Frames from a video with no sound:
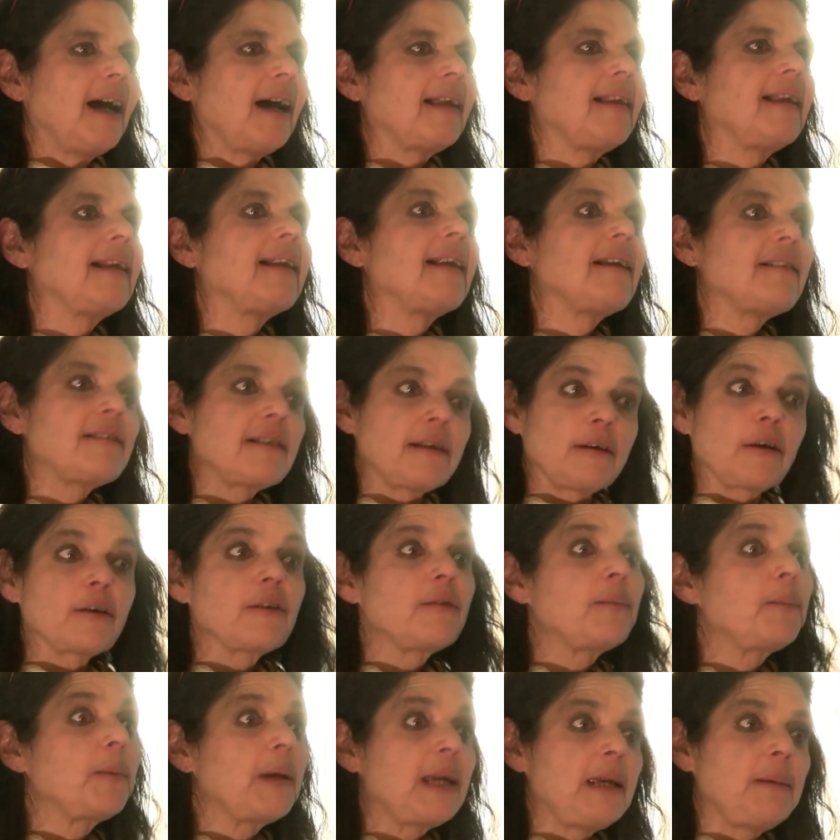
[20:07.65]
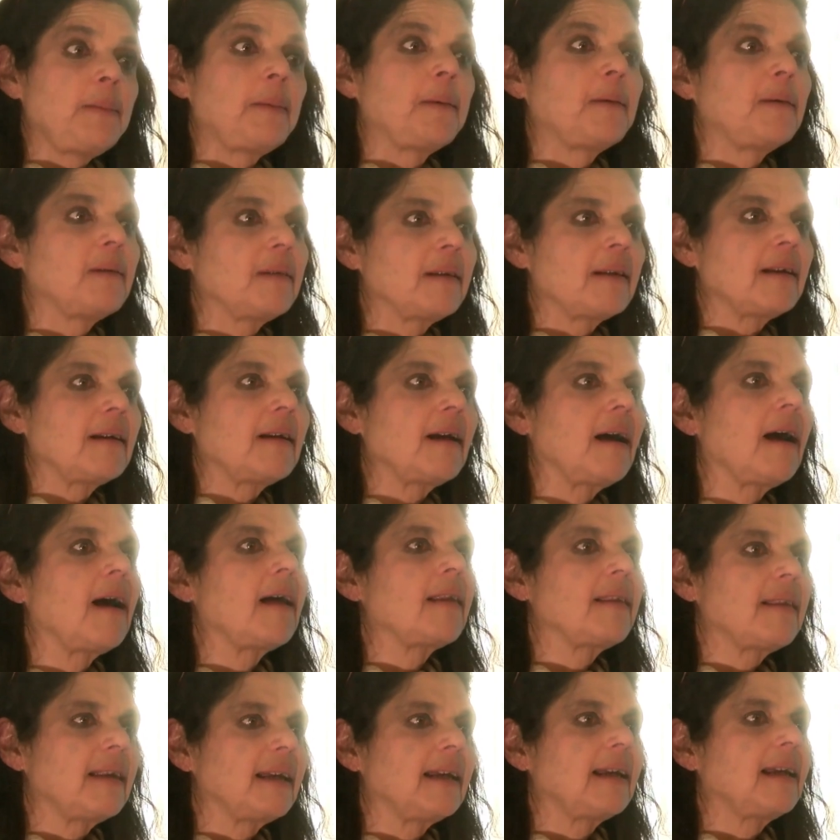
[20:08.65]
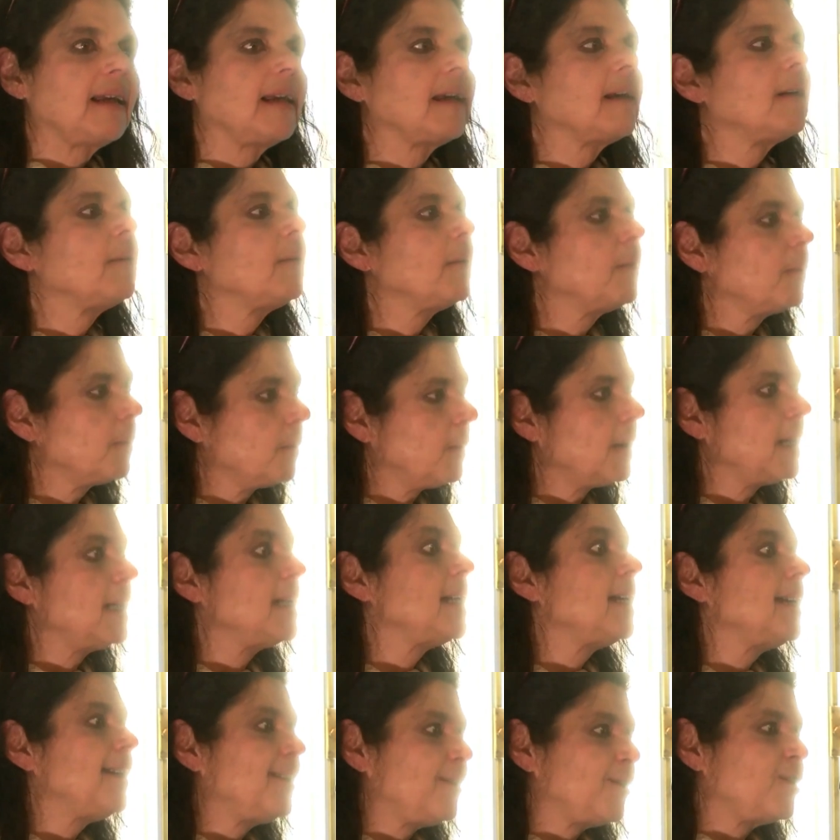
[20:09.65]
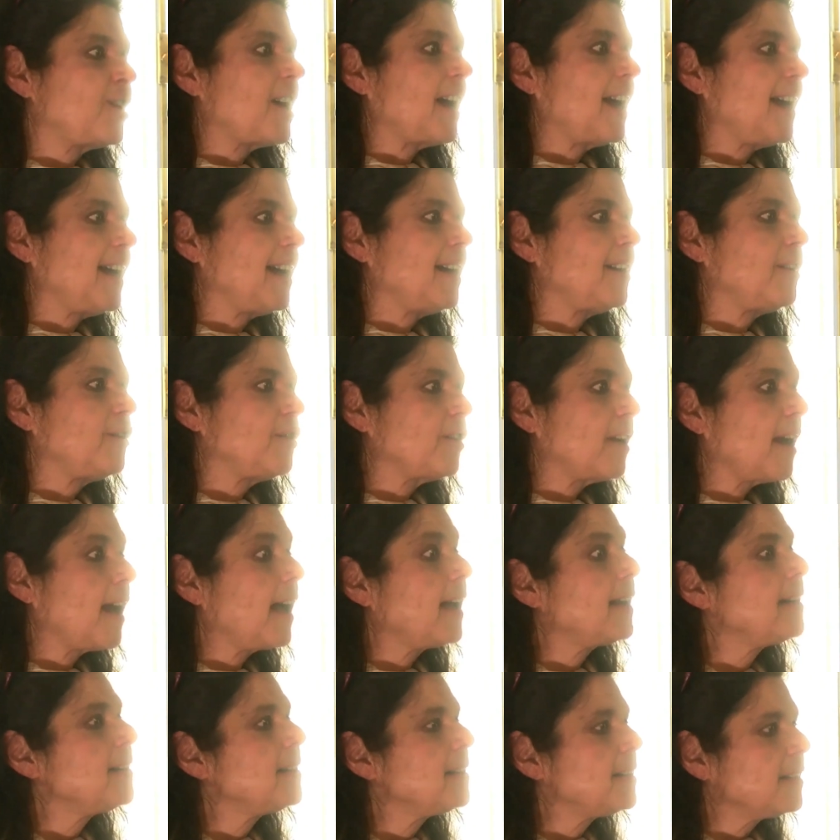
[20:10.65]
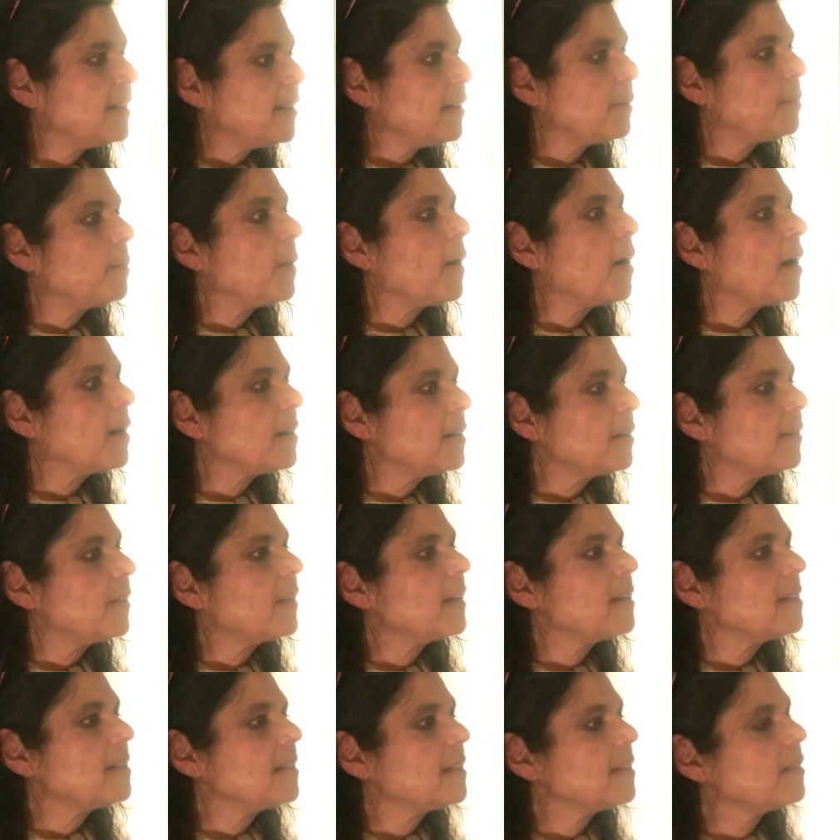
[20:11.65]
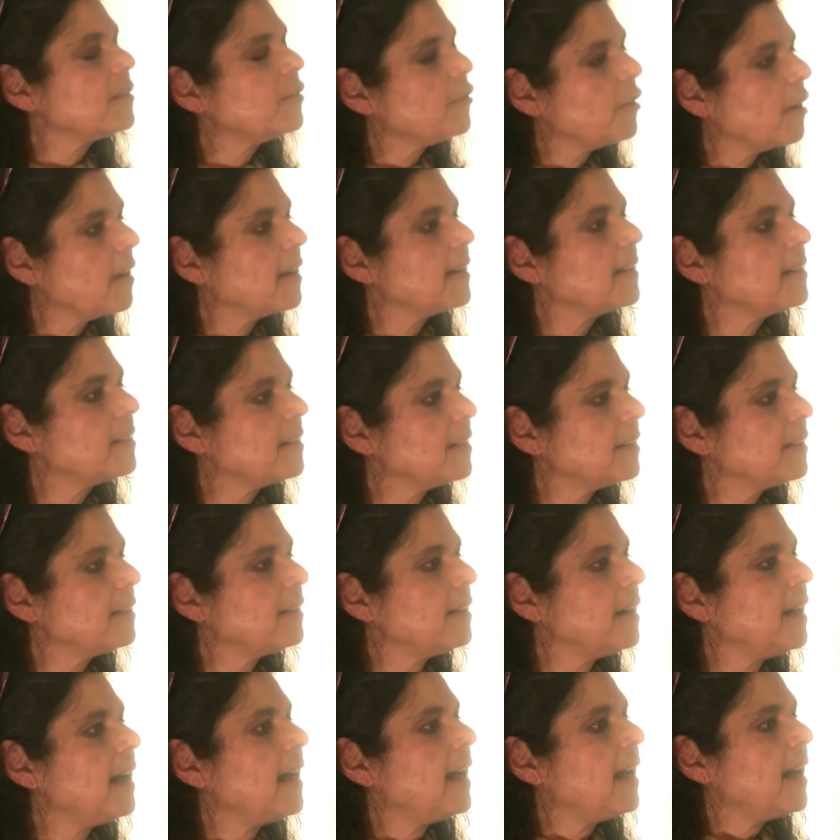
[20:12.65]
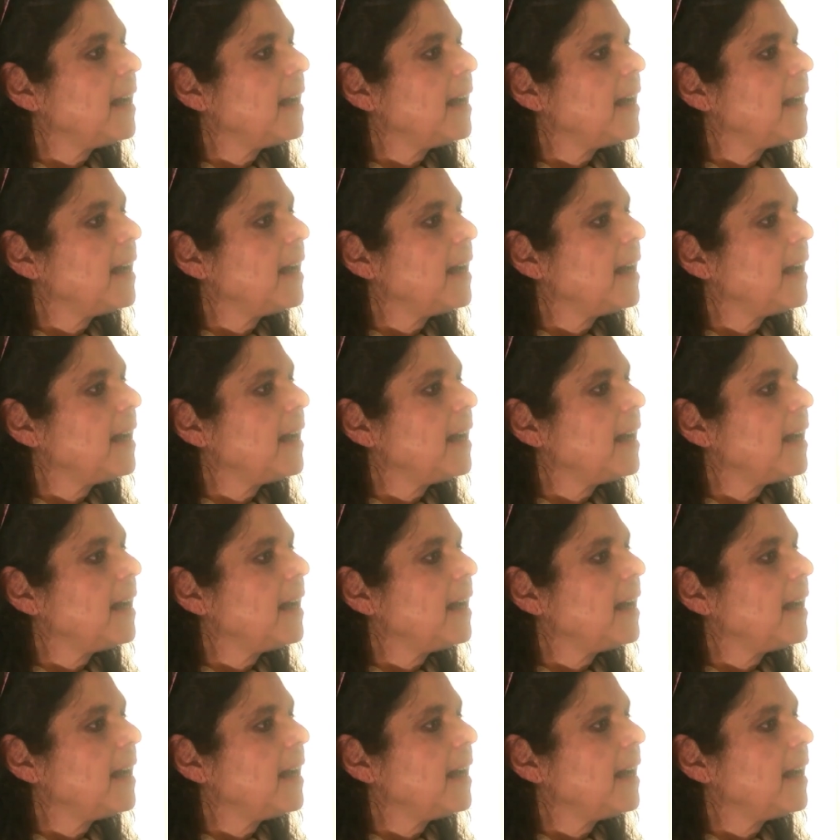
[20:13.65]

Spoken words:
I think there's a lot of people that are thinking we need change, and part of this is trying to,